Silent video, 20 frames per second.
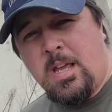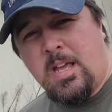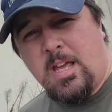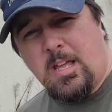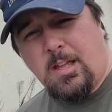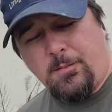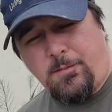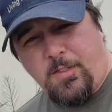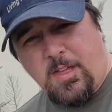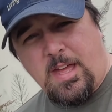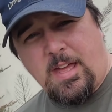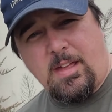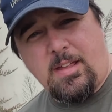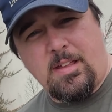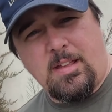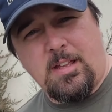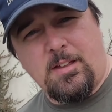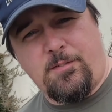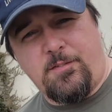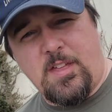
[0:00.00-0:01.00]
If
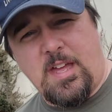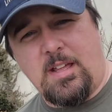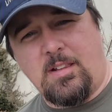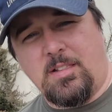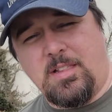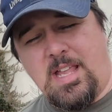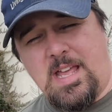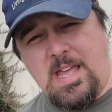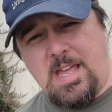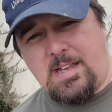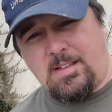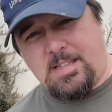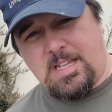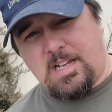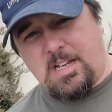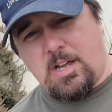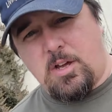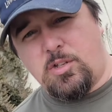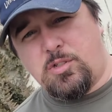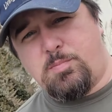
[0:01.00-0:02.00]
that leg
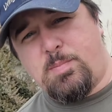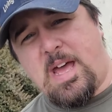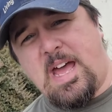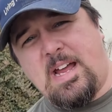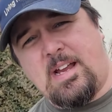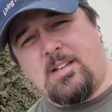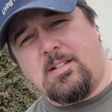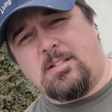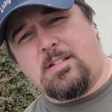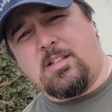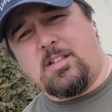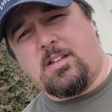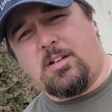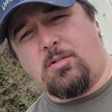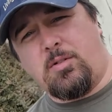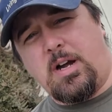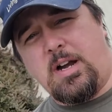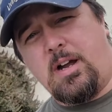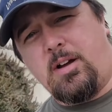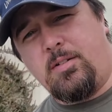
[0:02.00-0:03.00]
that goes back into the
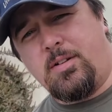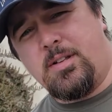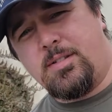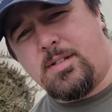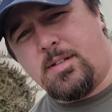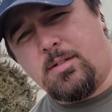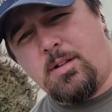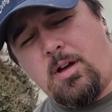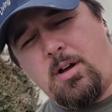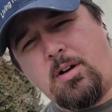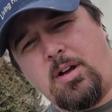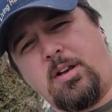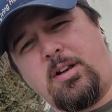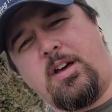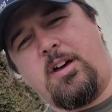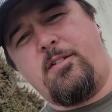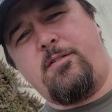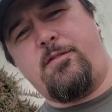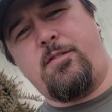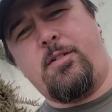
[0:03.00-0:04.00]
ground isn't long
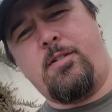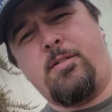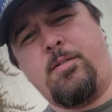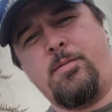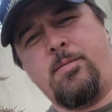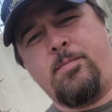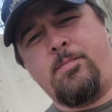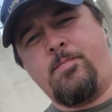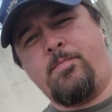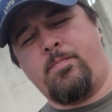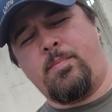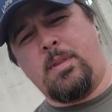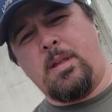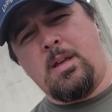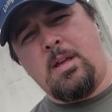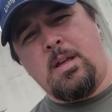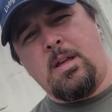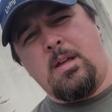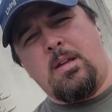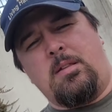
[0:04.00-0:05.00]
enough,
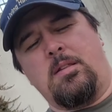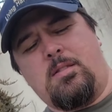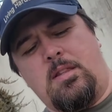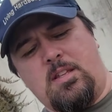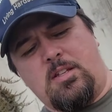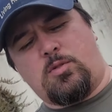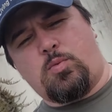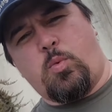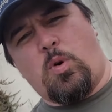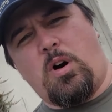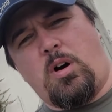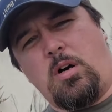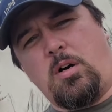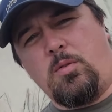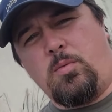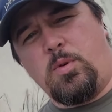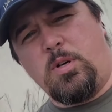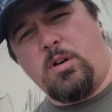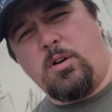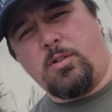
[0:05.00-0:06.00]
this
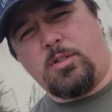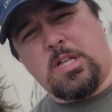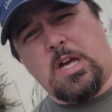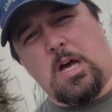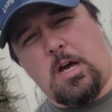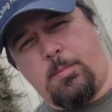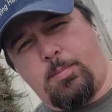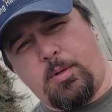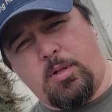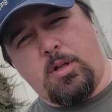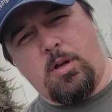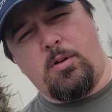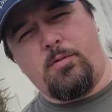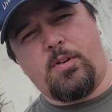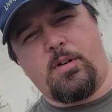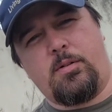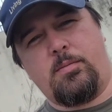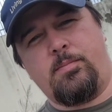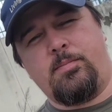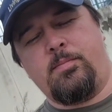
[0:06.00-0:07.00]
wall will topple
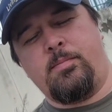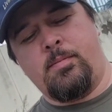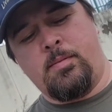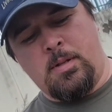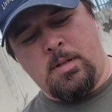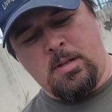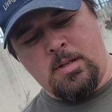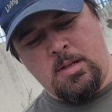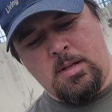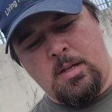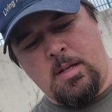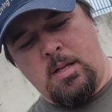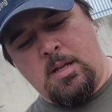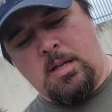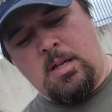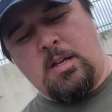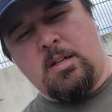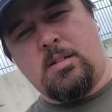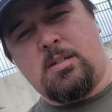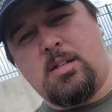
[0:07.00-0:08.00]
over.
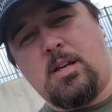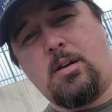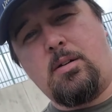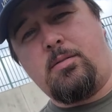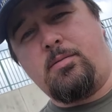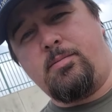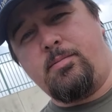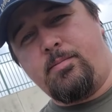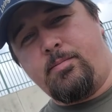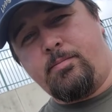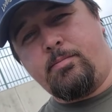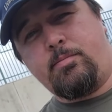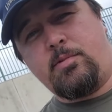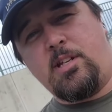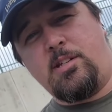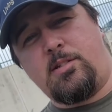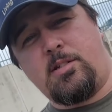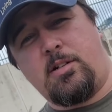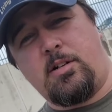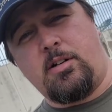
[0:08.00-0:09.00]
So
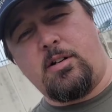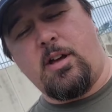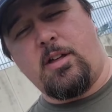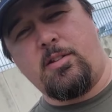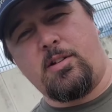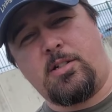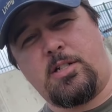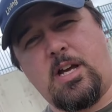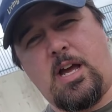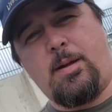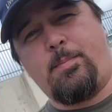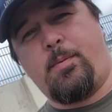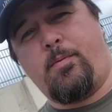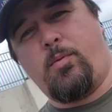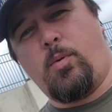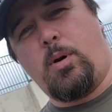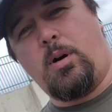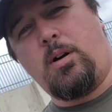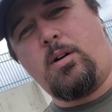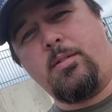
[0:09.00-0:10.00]
these are another type of
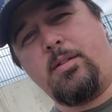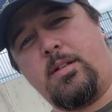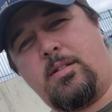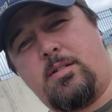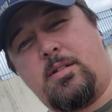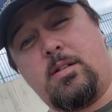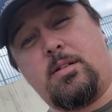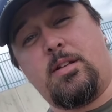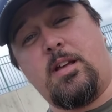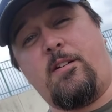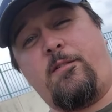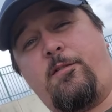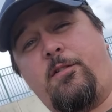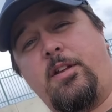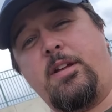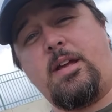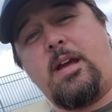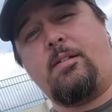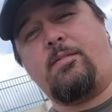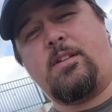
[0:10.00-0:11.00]
wall that you
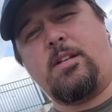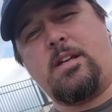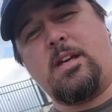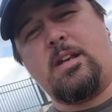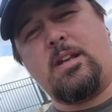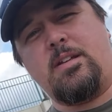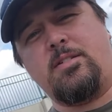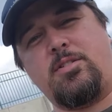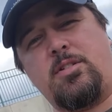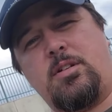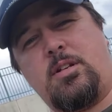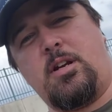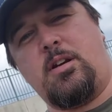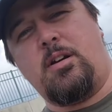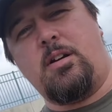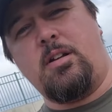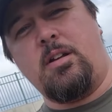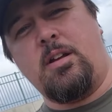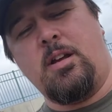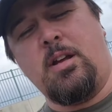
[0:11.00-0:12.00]
definitely have to get
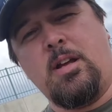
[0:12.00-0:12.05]
engineered.